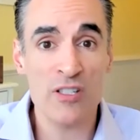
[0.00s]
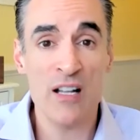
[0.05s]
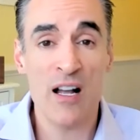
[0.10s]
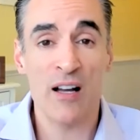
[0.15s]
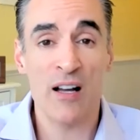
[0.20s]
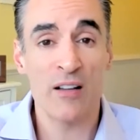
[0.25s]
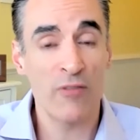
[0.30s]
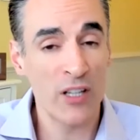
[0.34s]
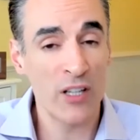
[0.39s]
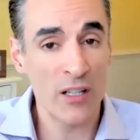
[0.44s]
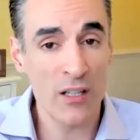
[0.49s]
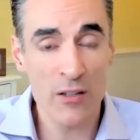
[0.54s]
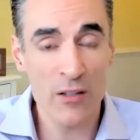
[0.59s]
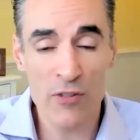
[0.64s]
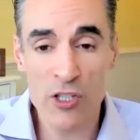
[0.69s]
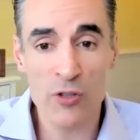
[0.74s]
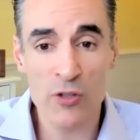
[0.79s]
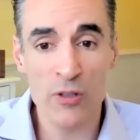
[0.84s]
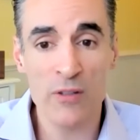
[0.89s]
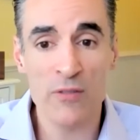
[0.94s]
now even
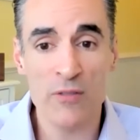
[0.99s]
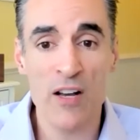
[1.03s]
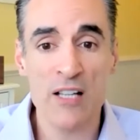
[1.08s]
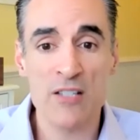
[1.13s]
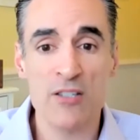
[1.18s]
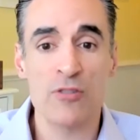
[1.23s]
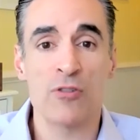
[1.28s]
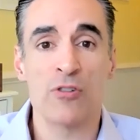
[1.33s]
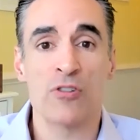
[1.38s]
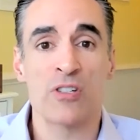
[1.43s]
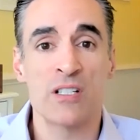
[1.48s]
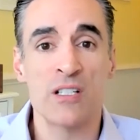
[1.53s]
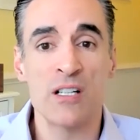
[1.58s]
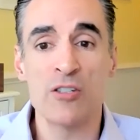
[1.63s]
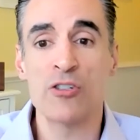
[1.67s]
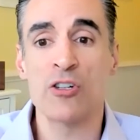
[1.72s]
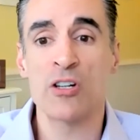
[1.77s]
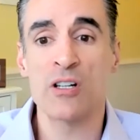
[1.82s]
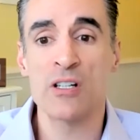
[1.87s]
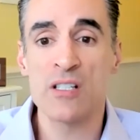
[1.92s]
individual investors,
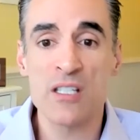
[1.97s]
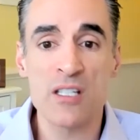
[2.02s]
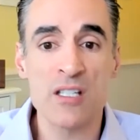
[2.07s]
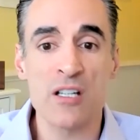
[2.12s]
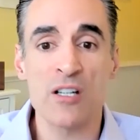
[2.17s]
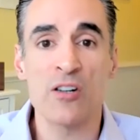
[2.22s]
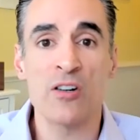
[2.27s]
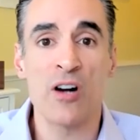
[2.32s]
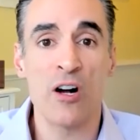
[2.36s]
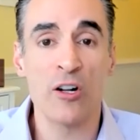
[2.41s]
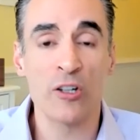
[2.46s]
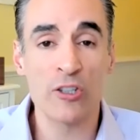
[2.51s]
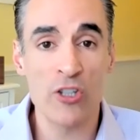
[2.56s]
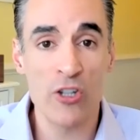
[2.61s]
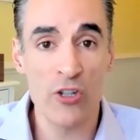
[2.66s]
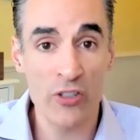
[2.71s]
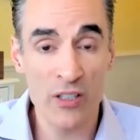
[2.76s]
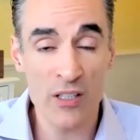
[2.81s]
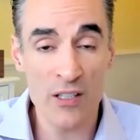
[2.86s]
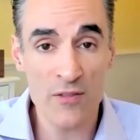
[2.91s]
need to consider
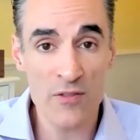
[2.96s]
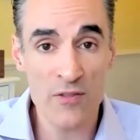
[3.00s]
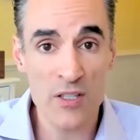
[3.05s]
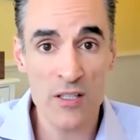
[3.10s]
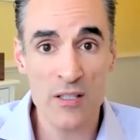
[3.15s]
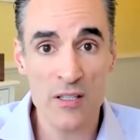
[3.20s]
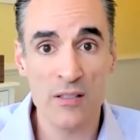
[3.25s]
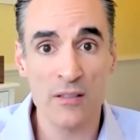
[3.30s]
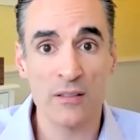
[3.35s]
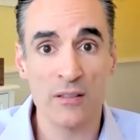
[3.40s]
alternatives,